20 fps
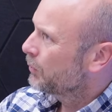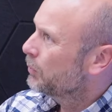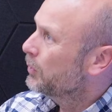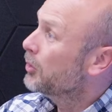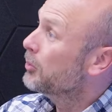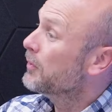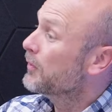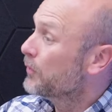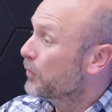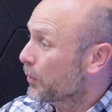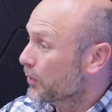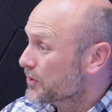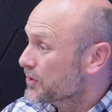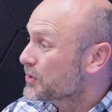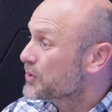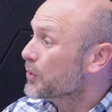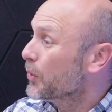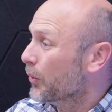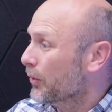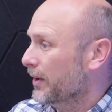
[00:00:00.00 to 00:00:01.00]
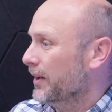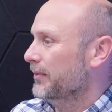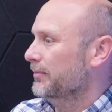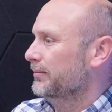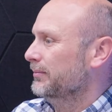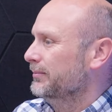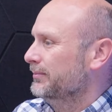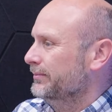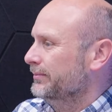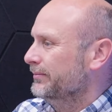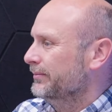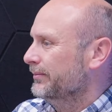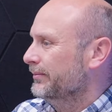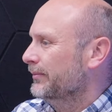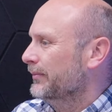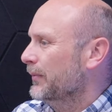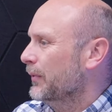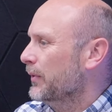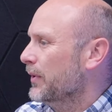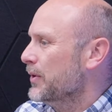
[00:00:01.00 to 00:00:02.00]
Wilberforce saw it
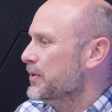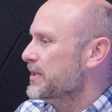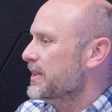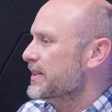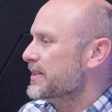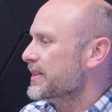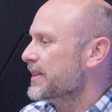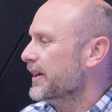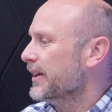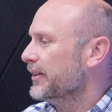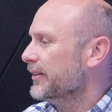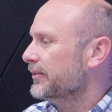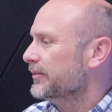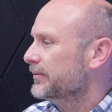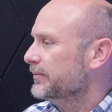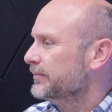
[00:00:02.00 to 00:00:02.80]
sure. all those years ago?